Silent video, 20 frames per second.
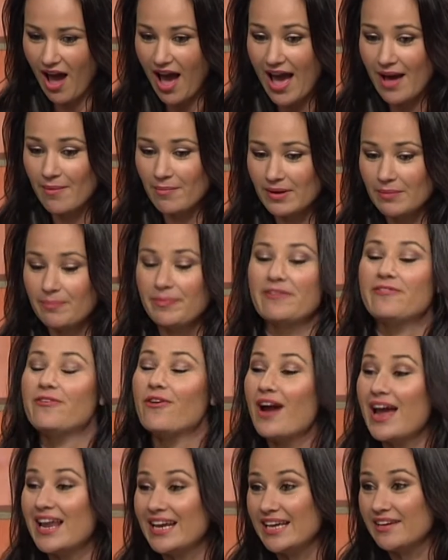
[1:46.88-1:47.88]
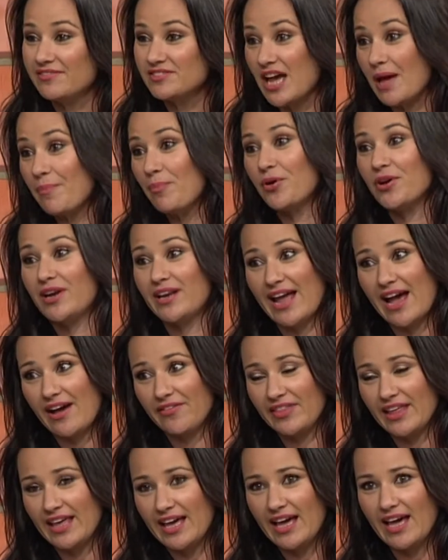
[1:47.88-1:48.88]
Um, before I left, I put it out
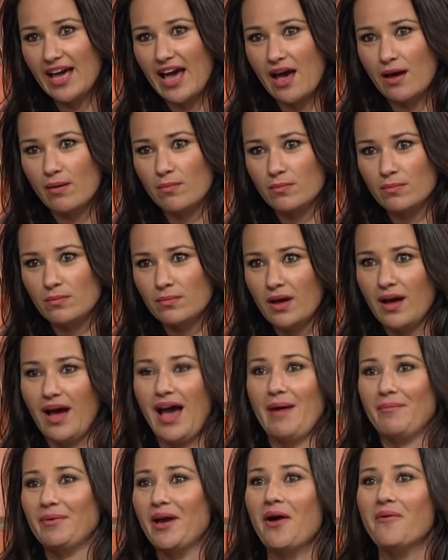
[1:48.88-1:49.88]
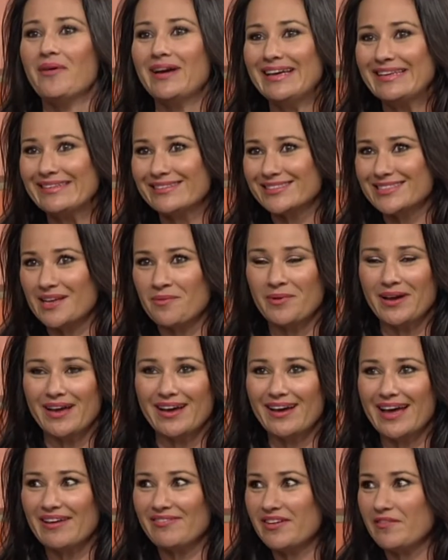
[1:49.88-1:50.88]
there. Um, I'm going somewhere
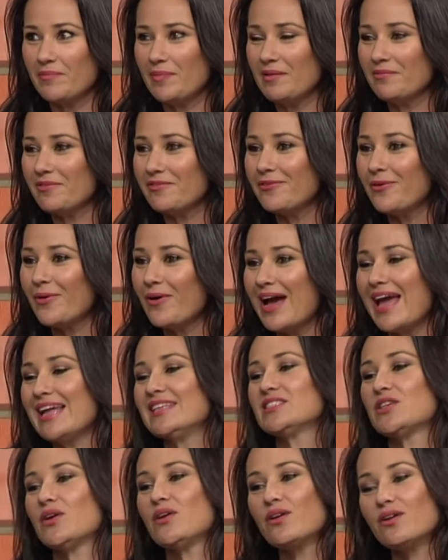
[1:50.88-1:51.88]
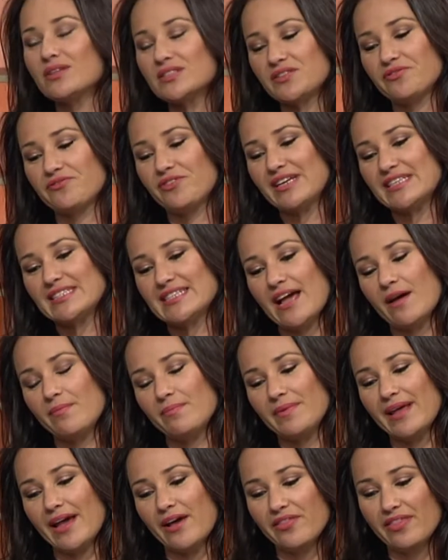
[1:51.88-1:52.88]
I haven't been before, and so lots of friends helped
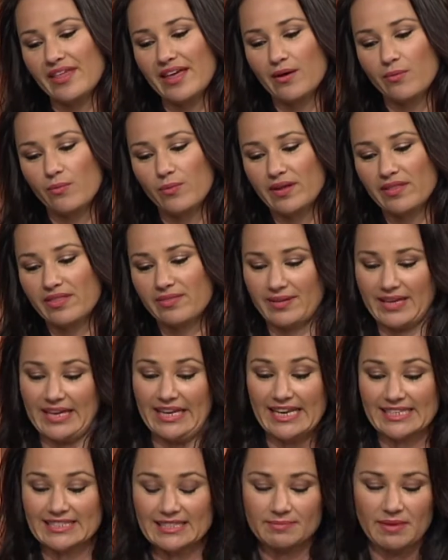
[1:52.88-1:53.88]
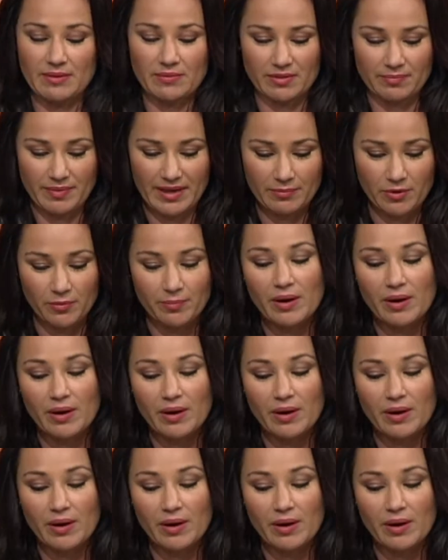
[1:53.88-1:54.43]
me out there with connecting me with people.